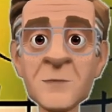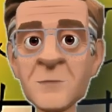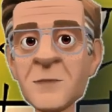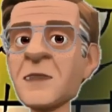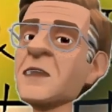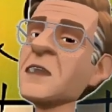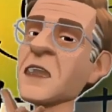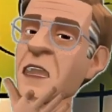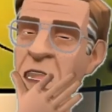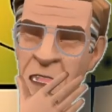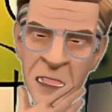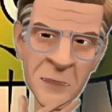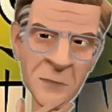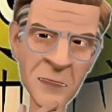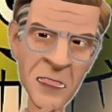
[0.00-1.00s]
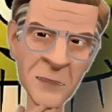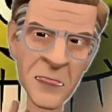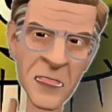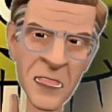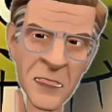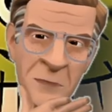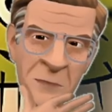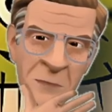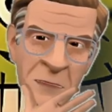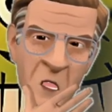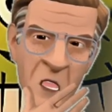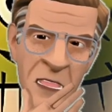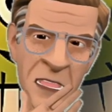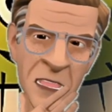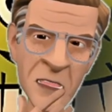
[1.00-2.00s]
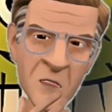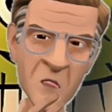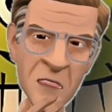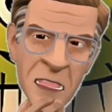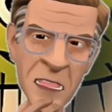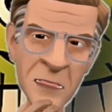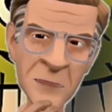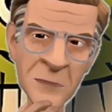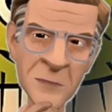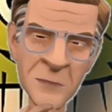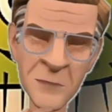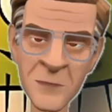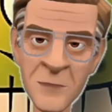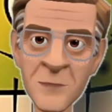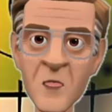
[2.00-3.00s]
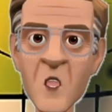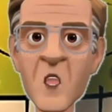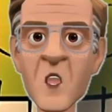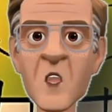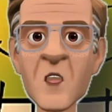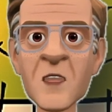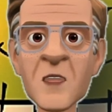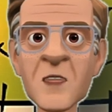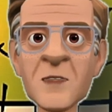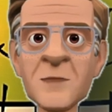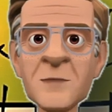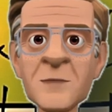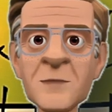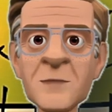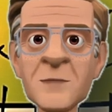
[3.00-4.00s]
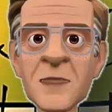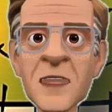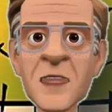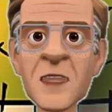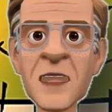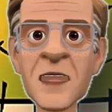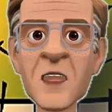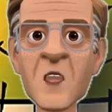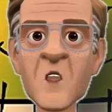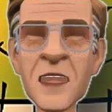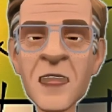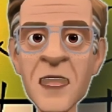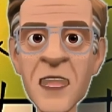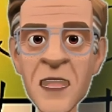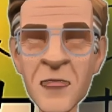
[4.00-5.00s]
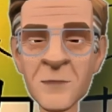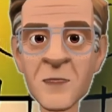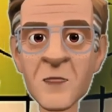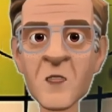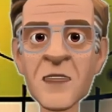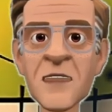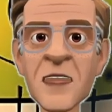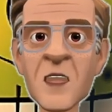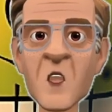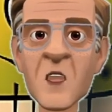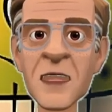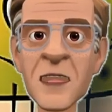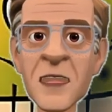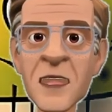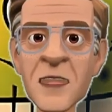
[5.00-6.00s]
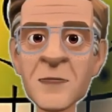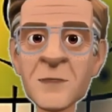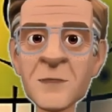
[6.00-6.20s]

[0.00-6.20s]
Bacteria may be autotrophic or heterotrophic in their mode of nutrition.